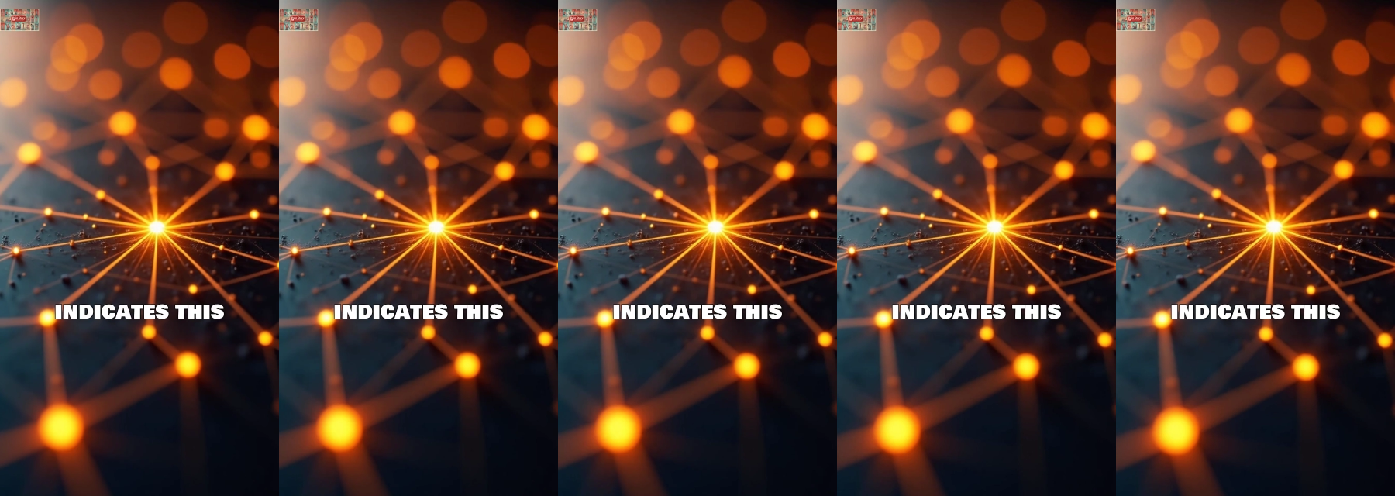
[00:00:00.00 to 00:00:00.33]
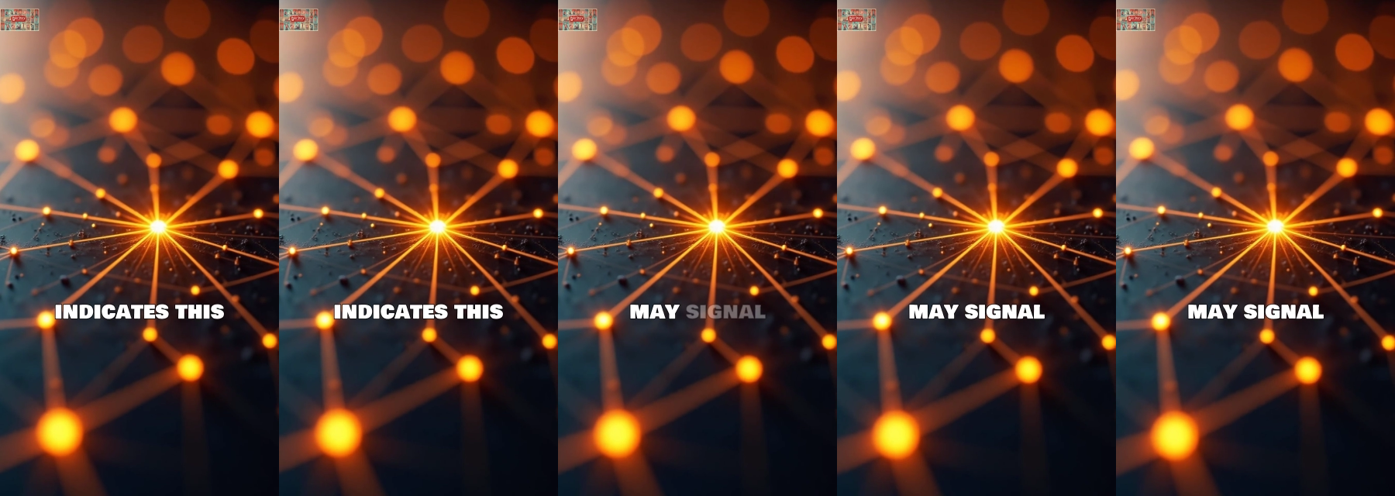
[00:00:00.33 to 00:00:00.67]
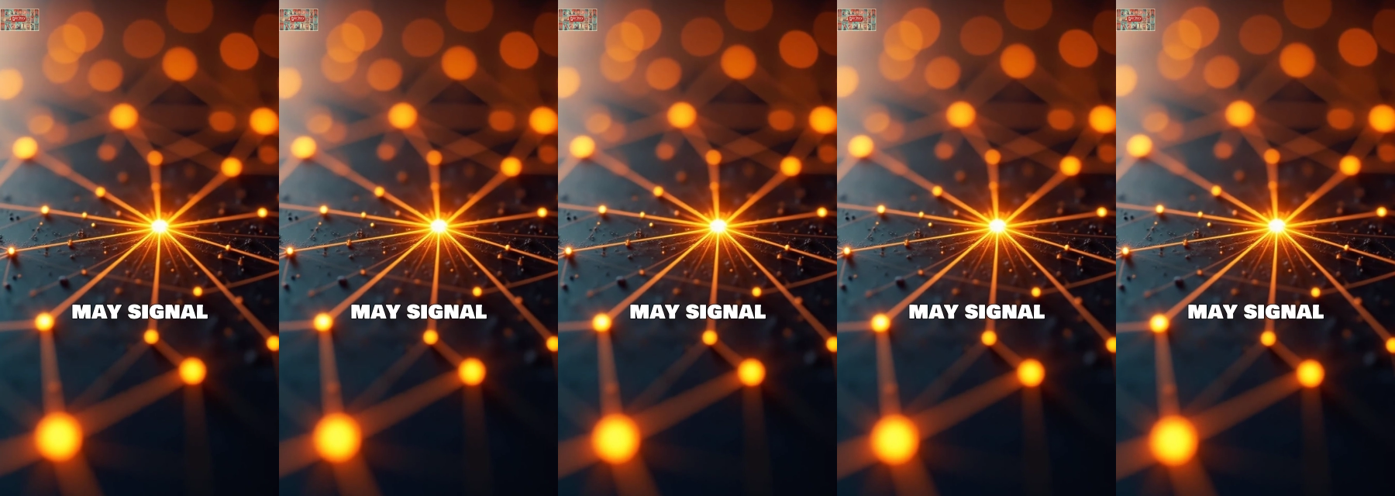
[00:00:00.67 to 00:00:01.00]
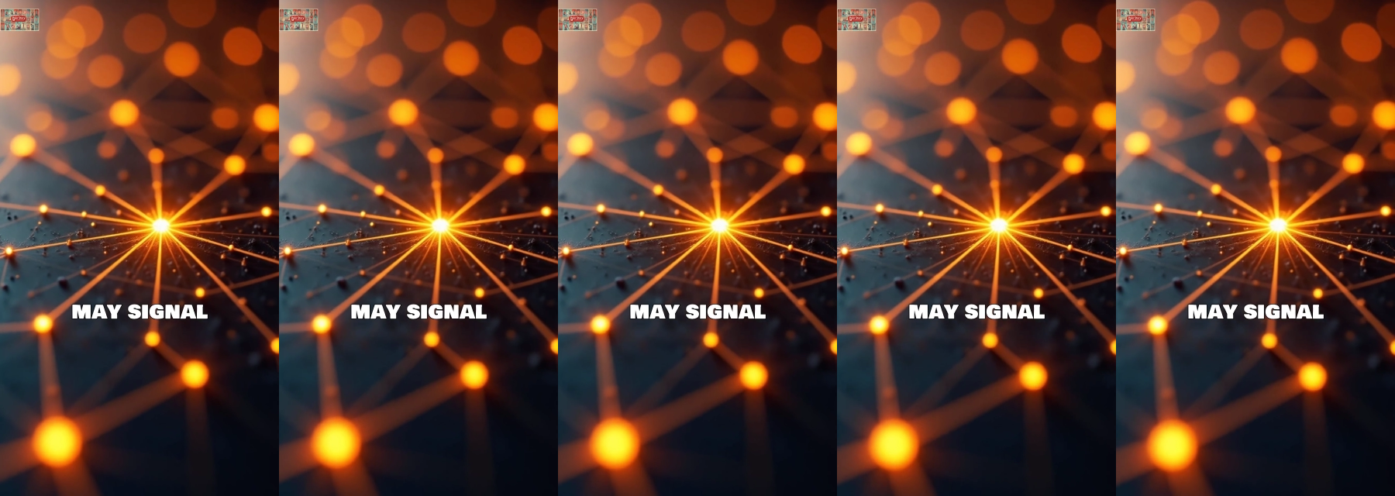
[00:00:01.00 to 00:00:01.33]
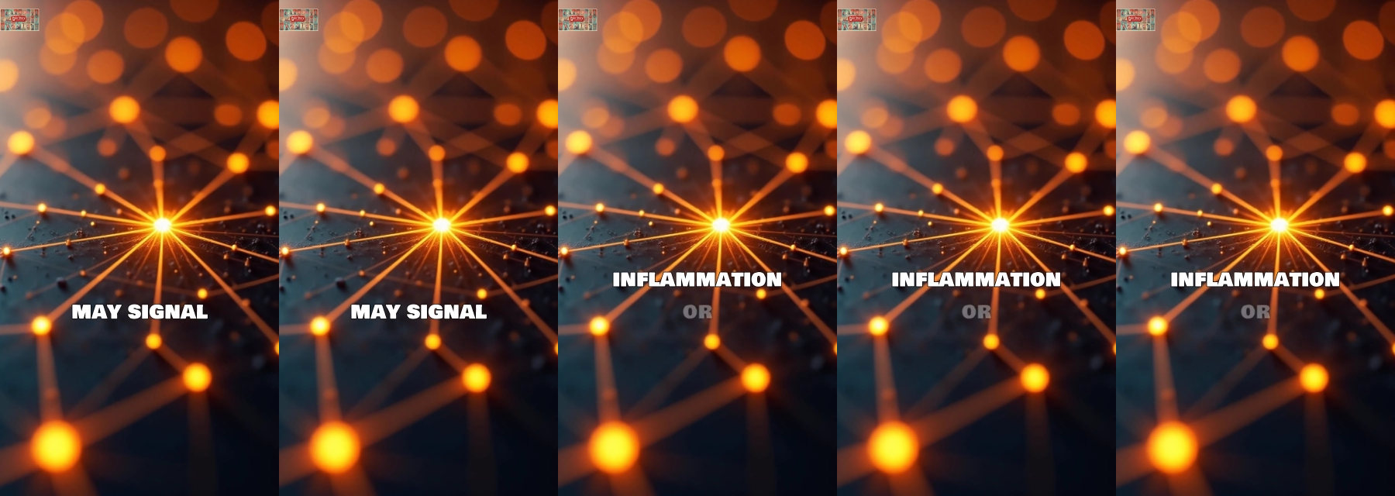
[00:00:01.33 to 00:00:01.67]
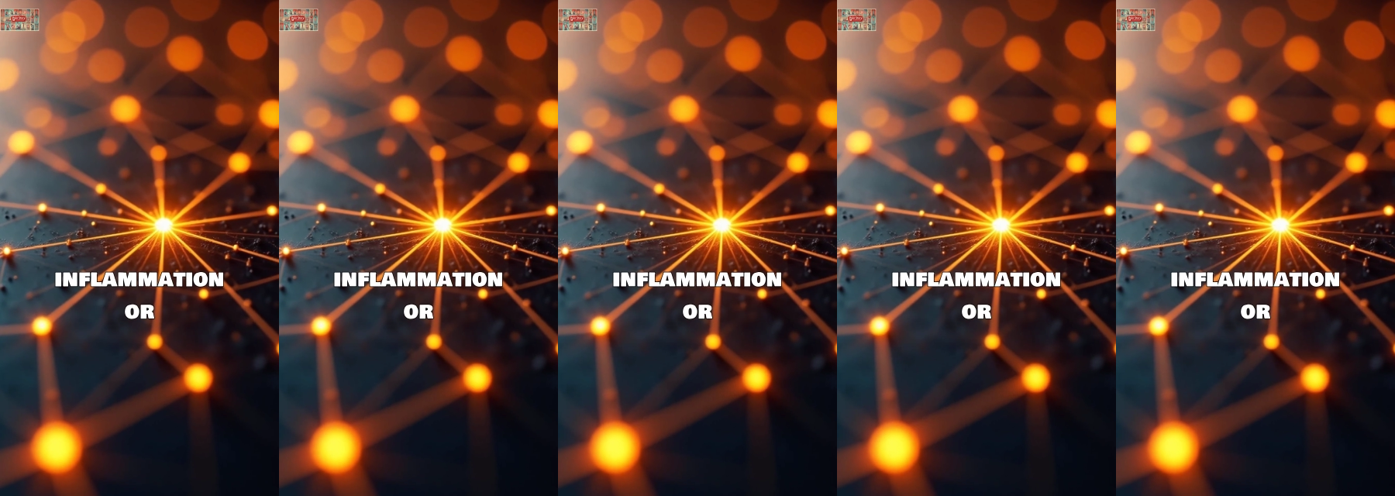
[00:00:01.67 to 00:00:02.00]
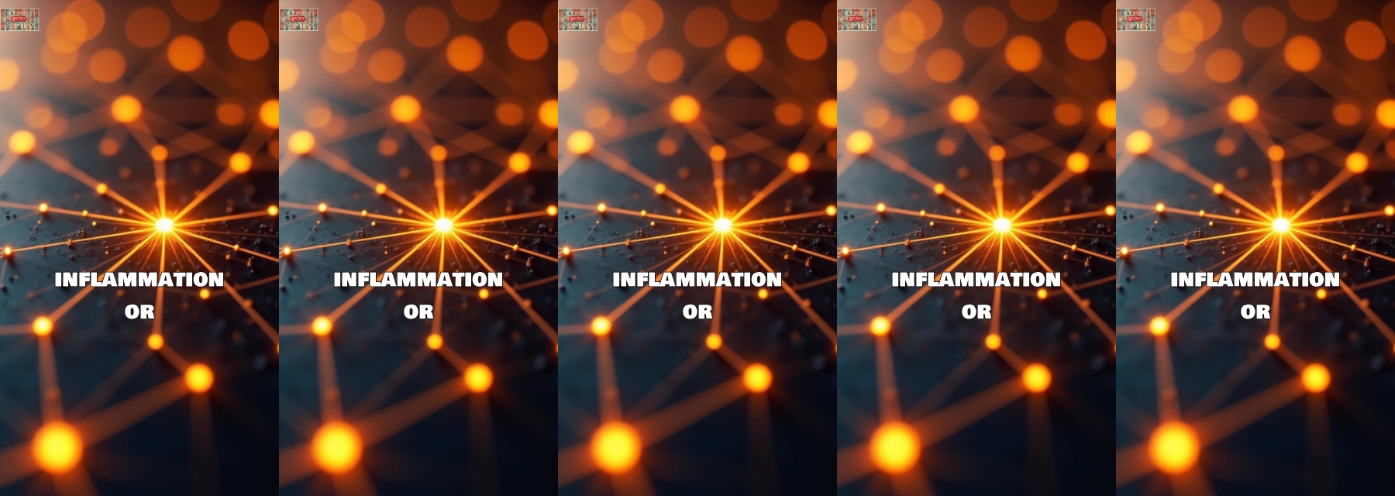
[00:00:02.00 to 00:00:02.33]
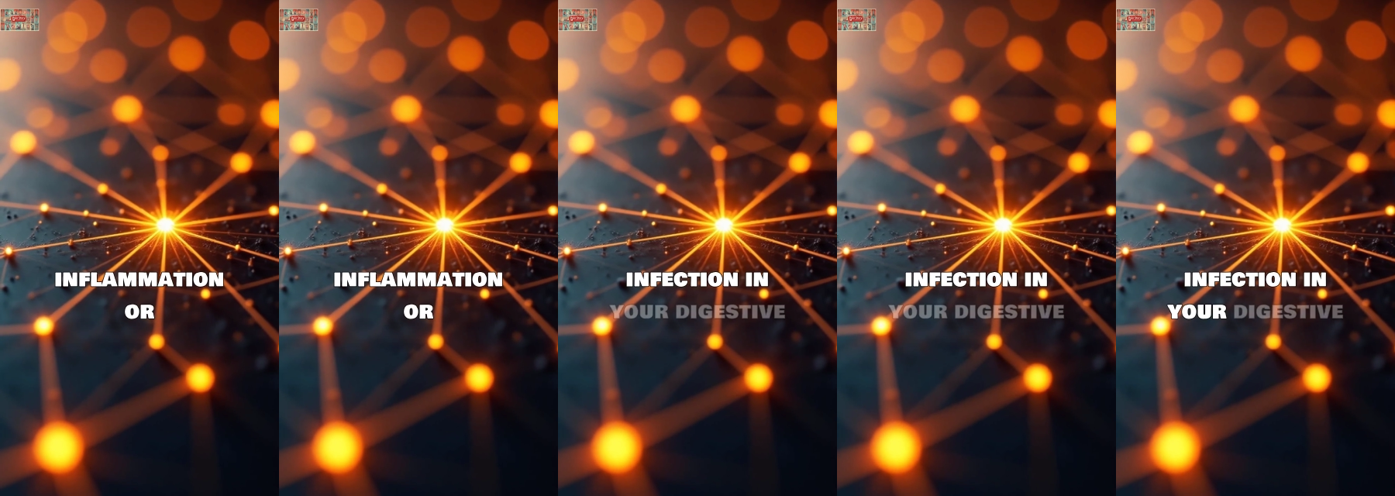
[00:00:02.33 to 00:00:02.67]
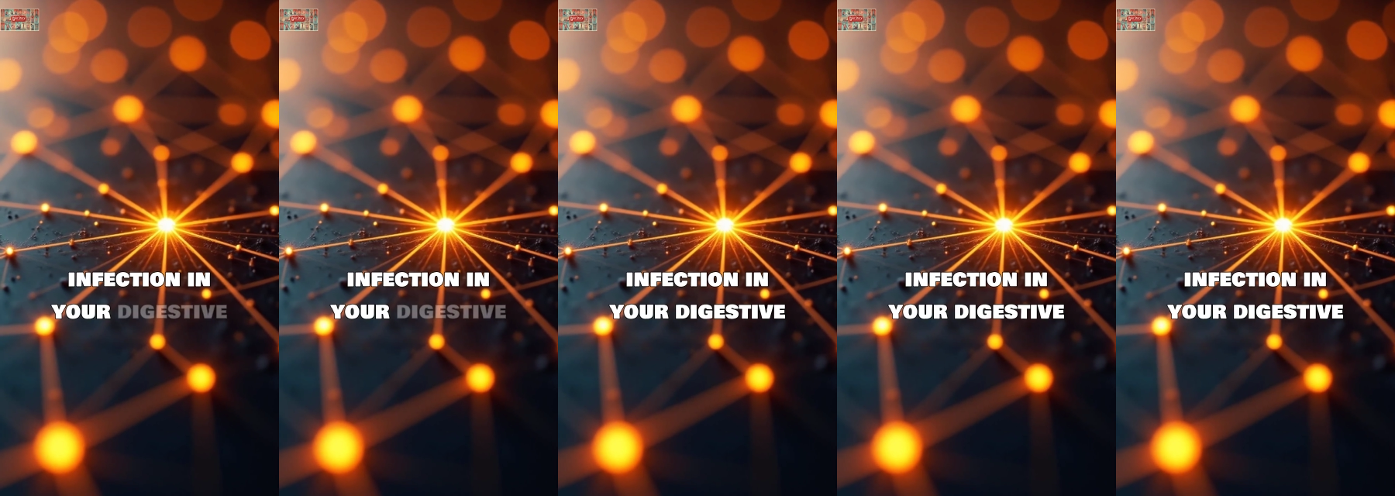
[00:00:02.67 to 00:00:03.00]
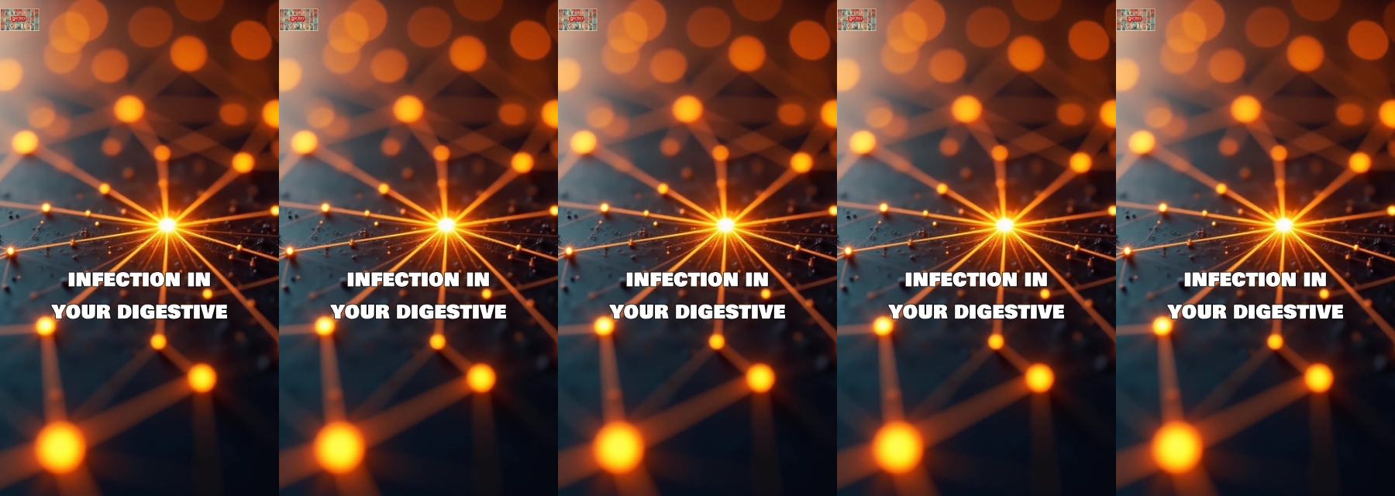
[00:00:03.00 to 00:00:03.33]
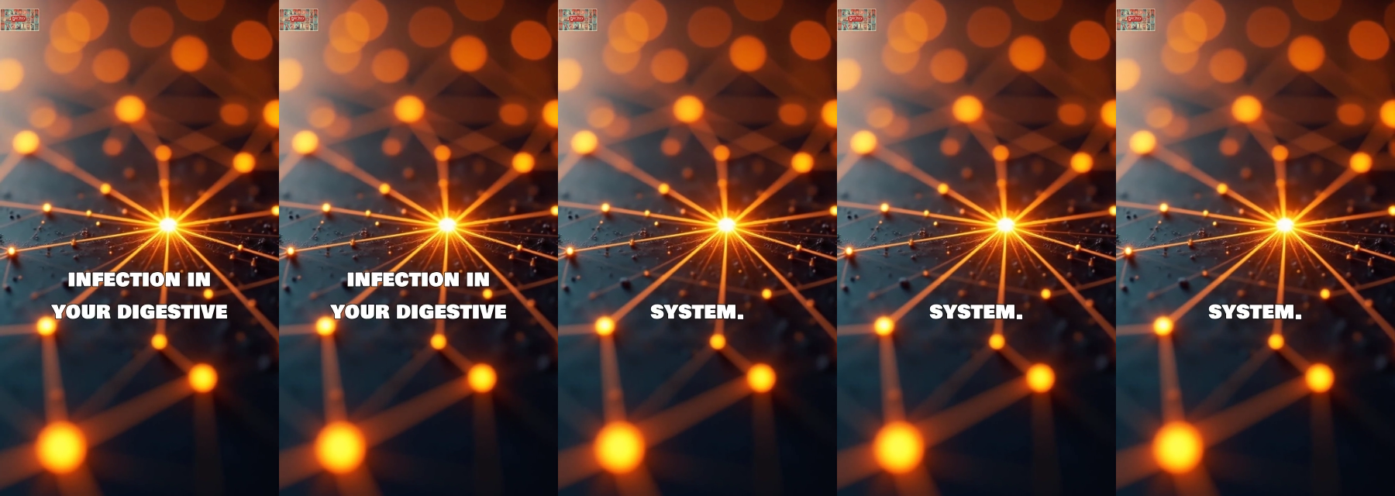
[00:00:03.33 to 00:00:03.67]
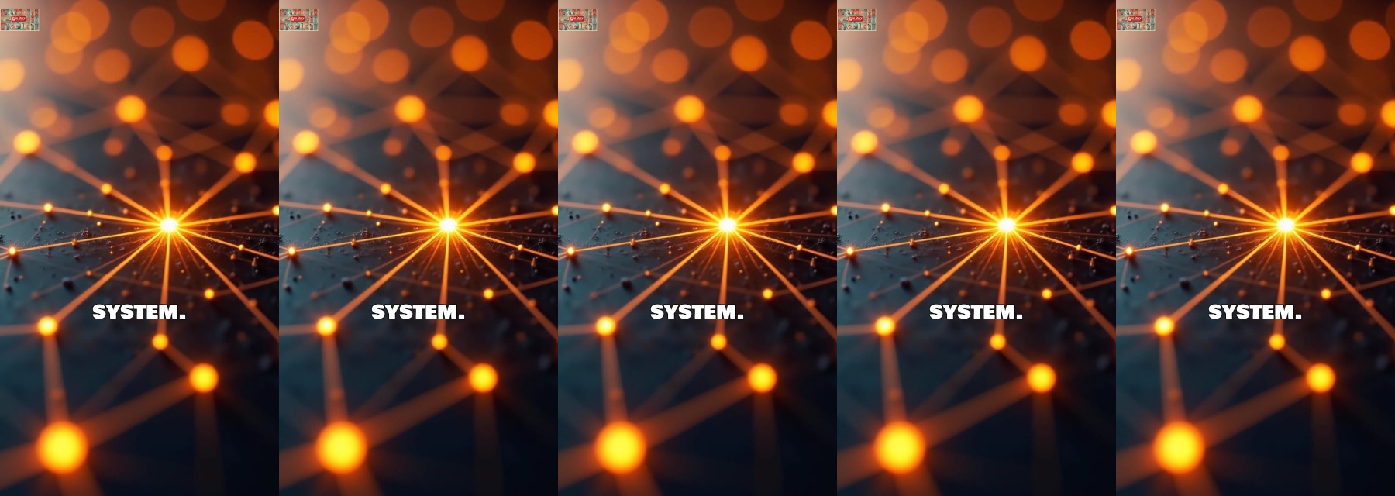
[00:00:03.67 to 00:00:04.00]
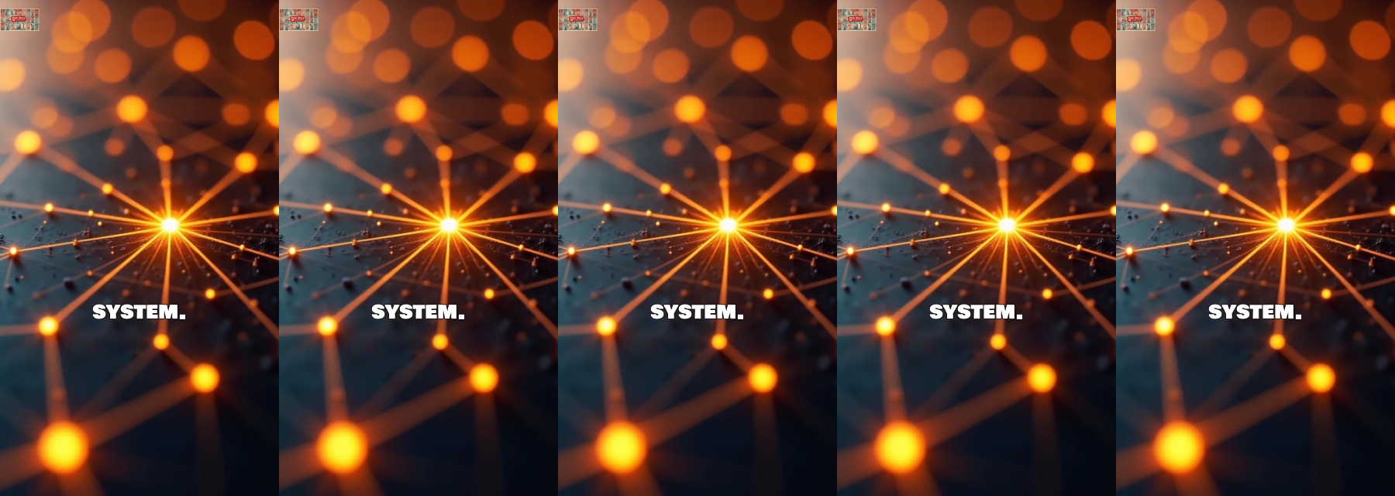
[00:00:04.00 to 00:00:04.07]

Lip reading: Nobody's mouth can be seen.